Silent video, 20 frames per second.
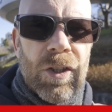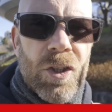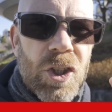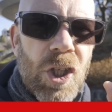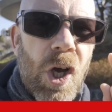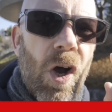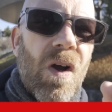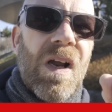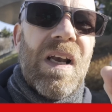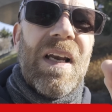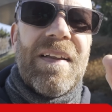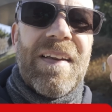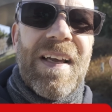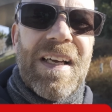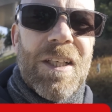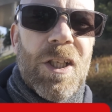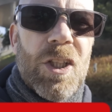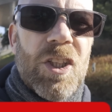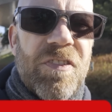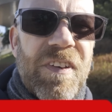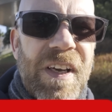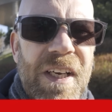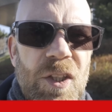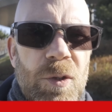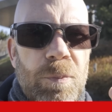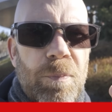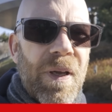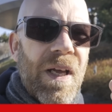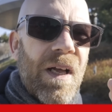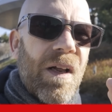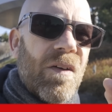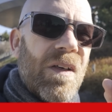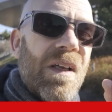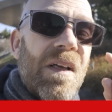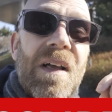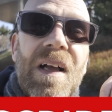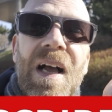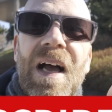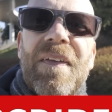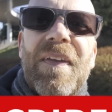toggling that notification bell,
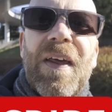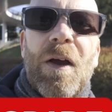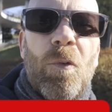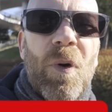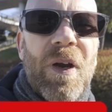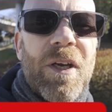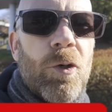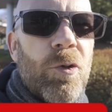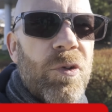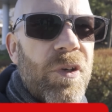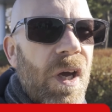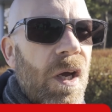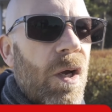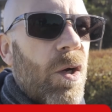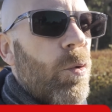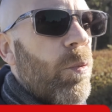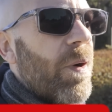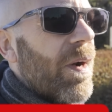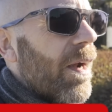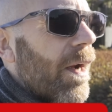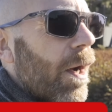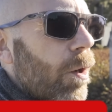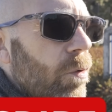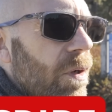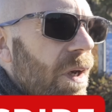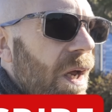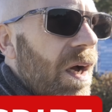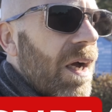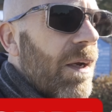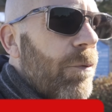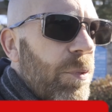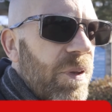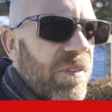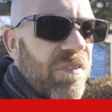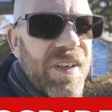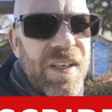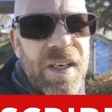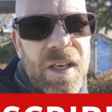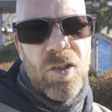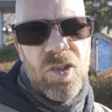and that way you'll know when I go live with
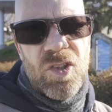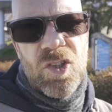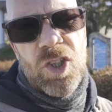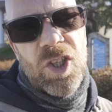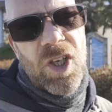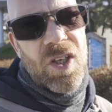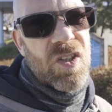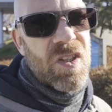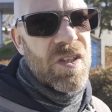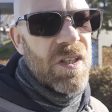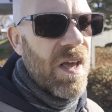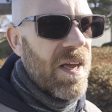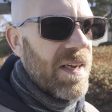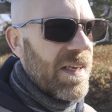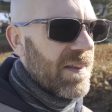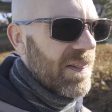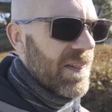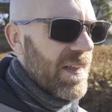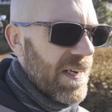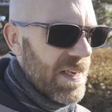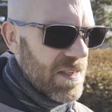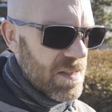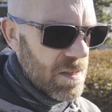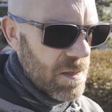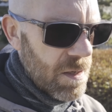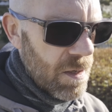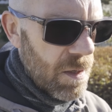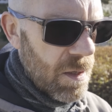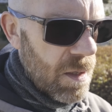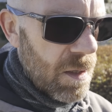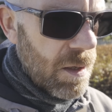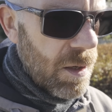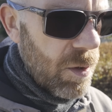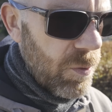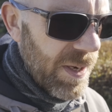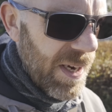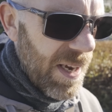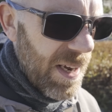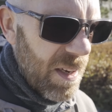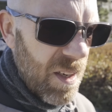videos just like this. Oh
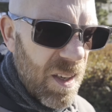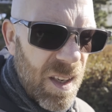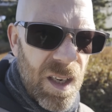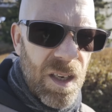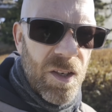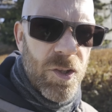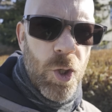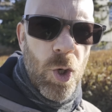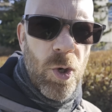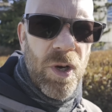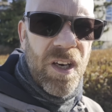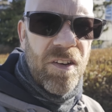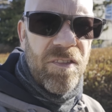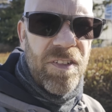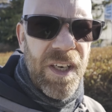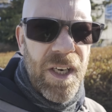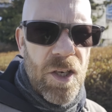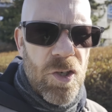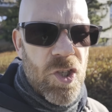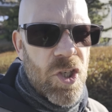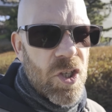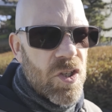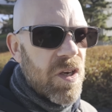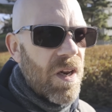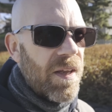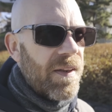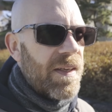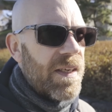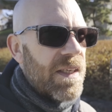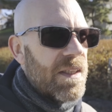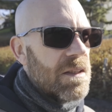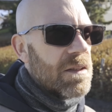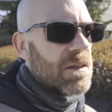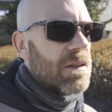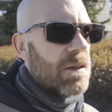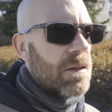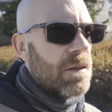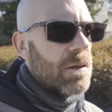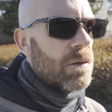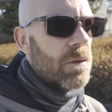yeah, and talking of videos just like
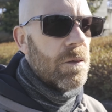this,